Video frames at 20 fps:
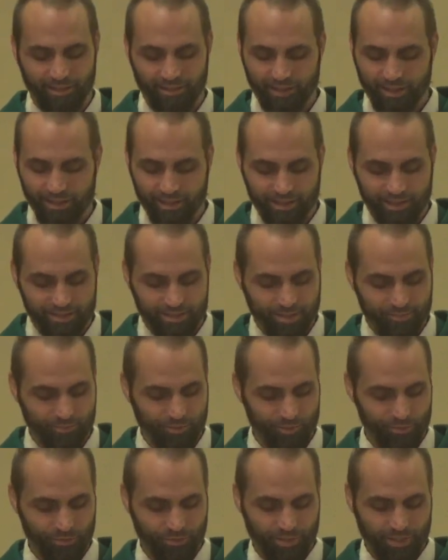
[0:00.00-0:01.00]
leading us up
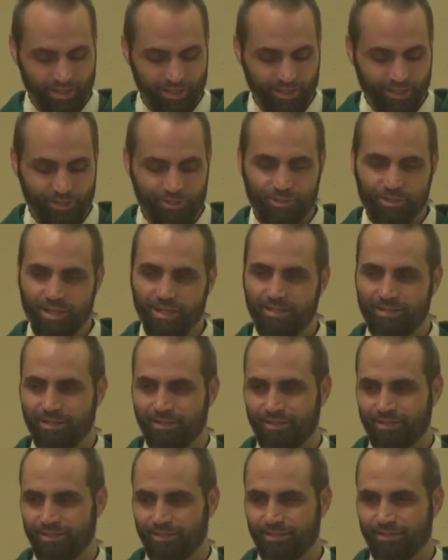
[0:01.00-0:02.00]
to
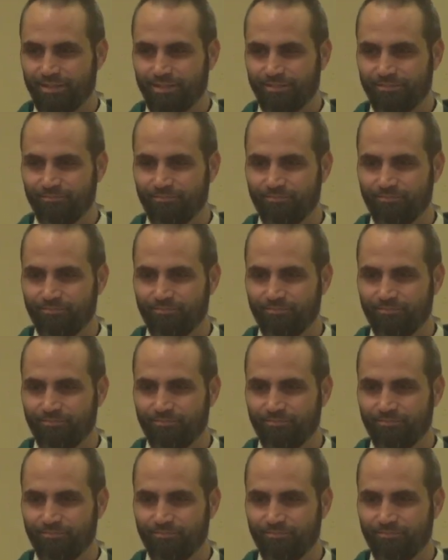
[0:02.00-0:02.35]
Jesus,